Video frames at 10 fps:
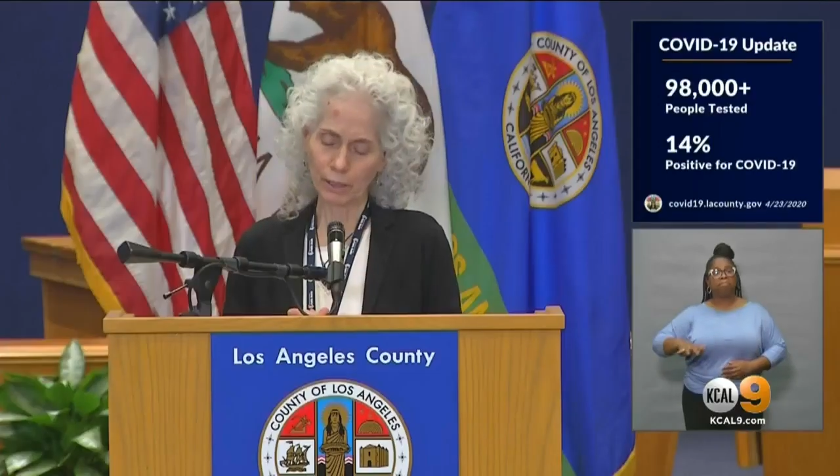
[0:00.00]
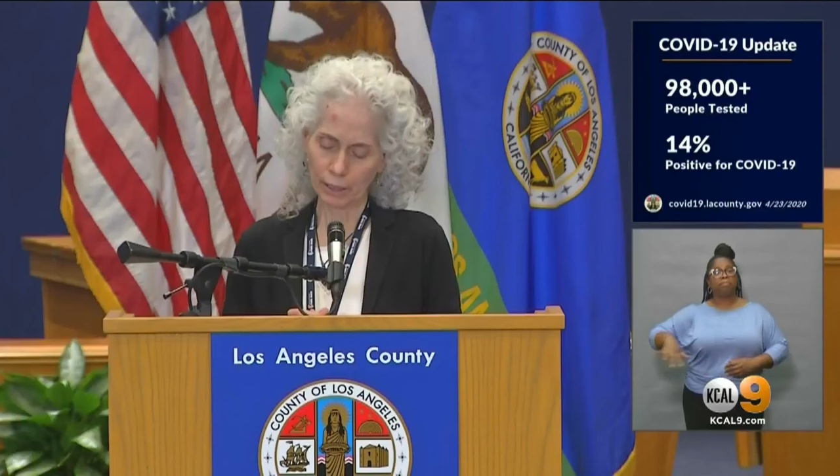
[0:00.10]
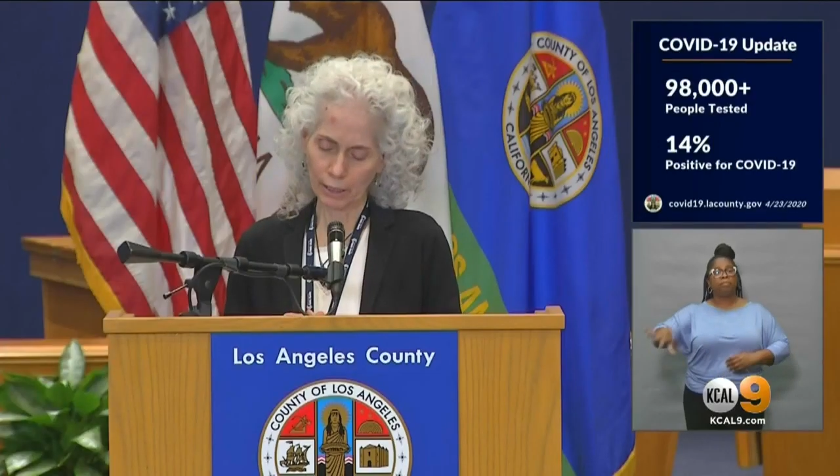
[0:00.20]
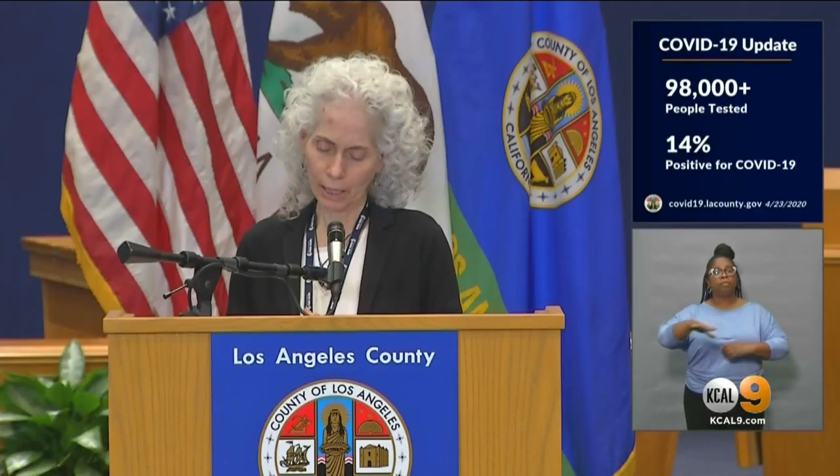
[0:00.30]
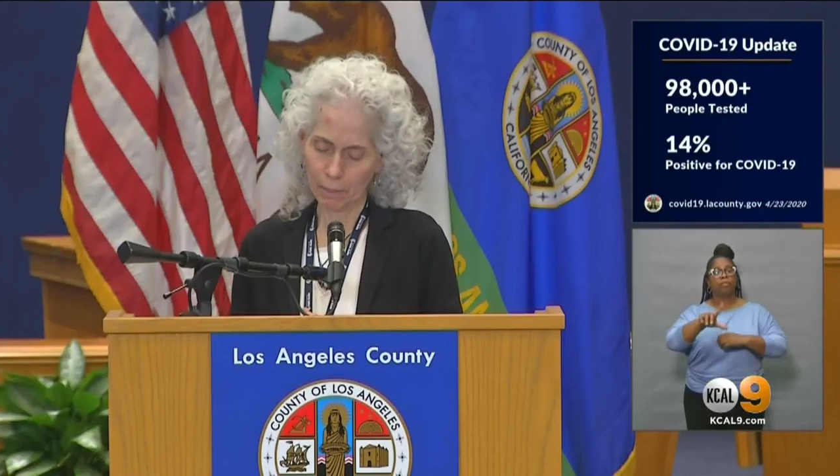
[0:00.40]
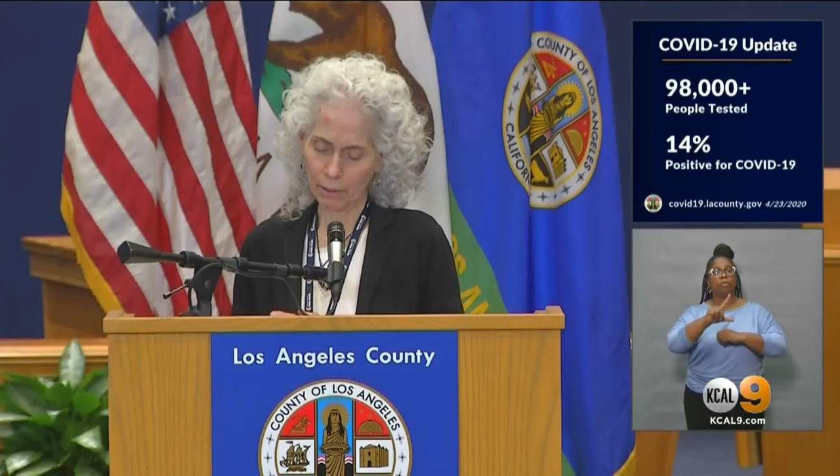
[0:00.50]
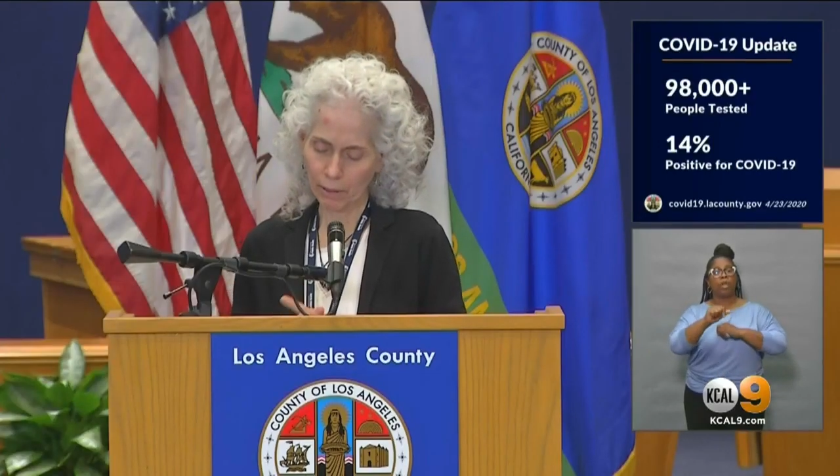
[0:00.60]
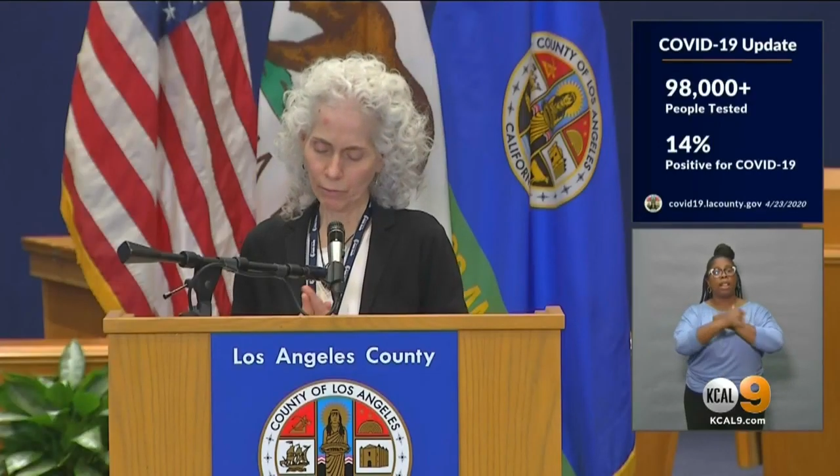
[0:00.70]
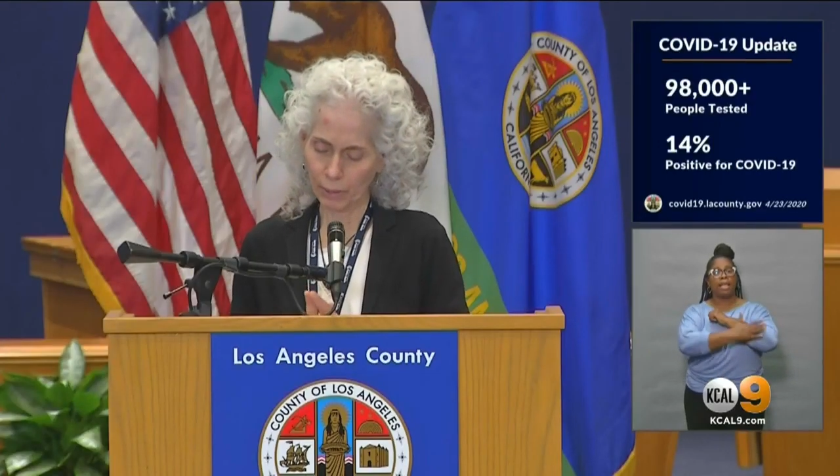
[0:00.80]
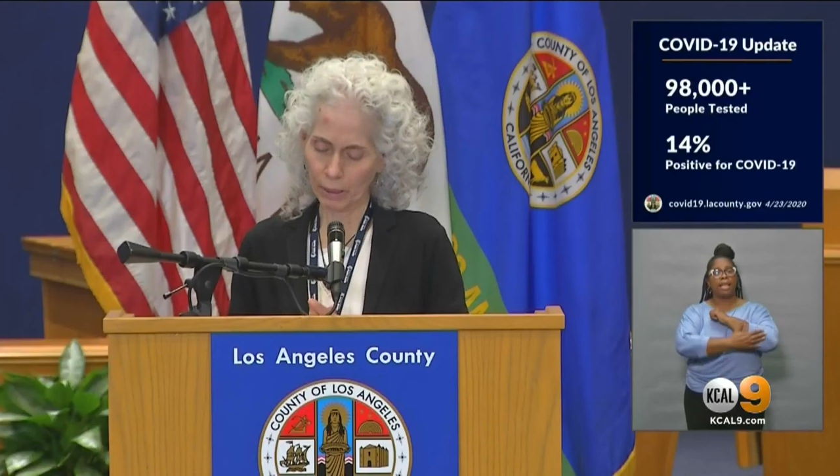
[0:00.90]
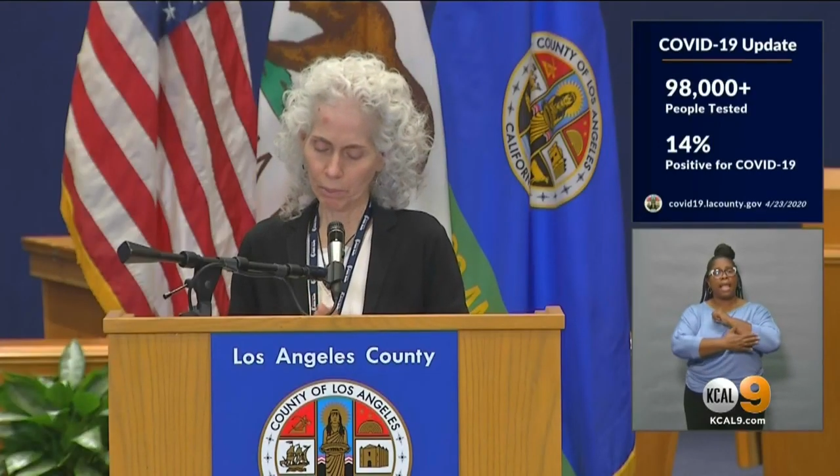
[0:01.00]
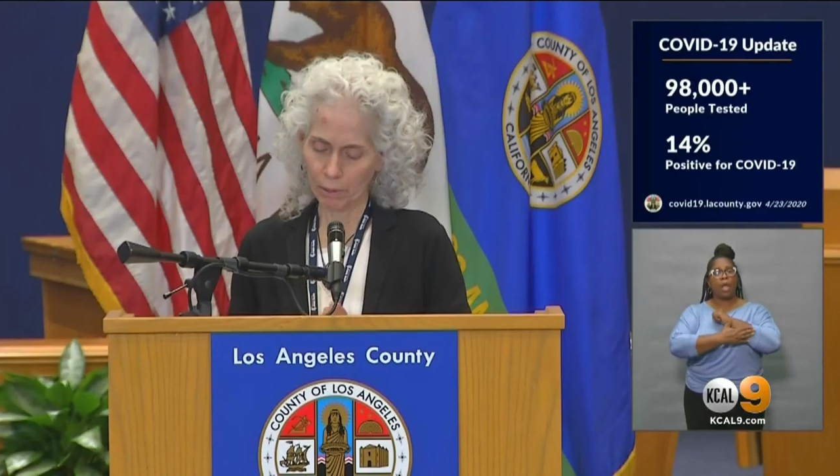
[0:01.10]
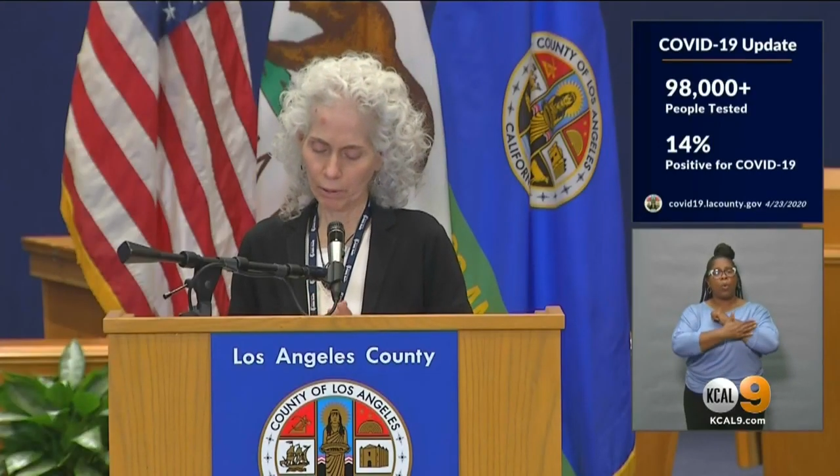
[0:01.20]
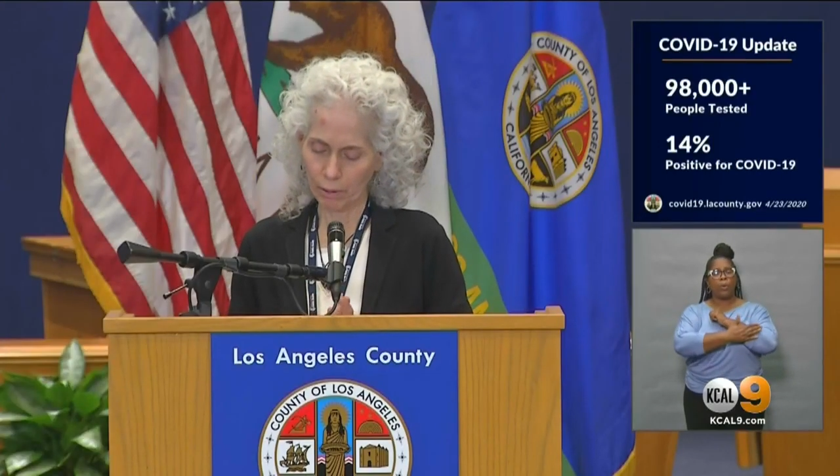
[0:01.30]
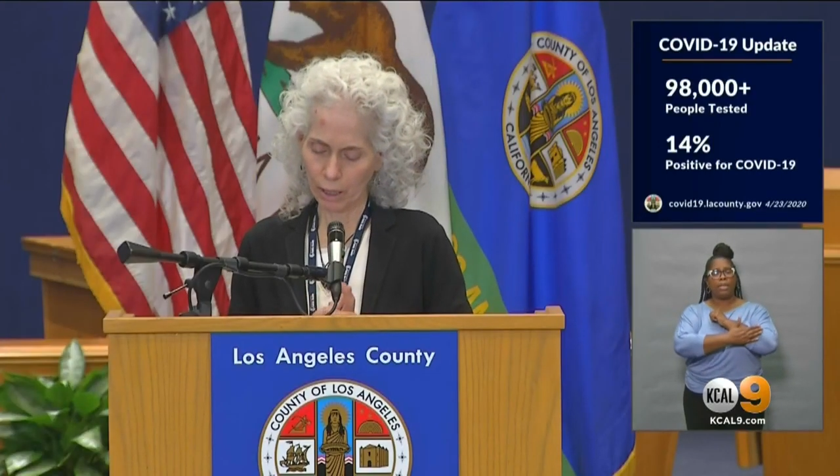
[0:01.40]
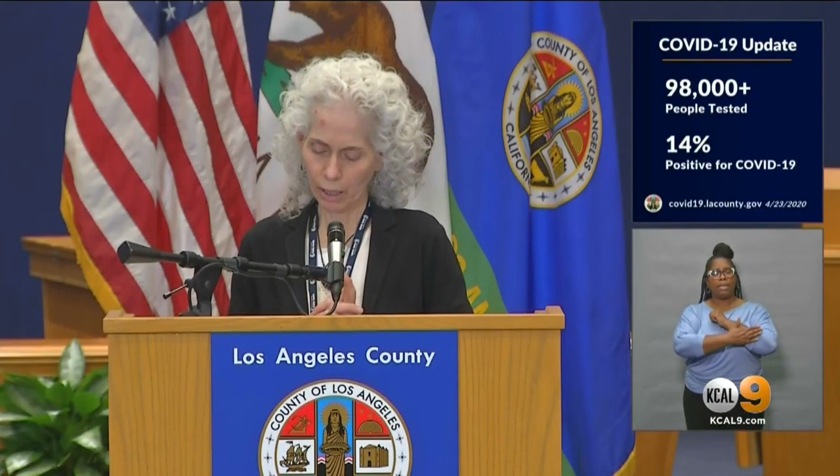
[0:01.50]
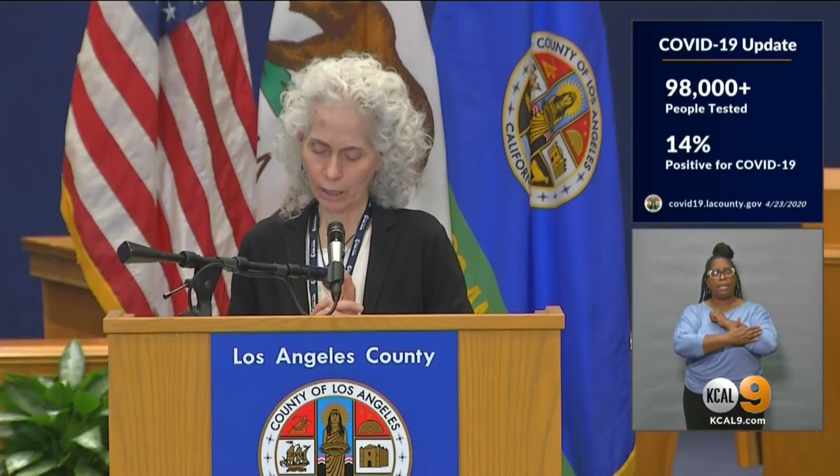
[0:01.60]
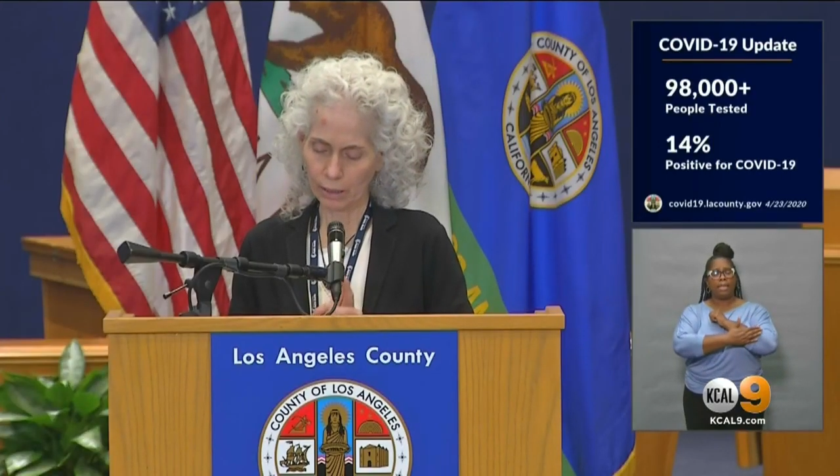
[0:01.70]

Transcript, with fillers: the number of people uh,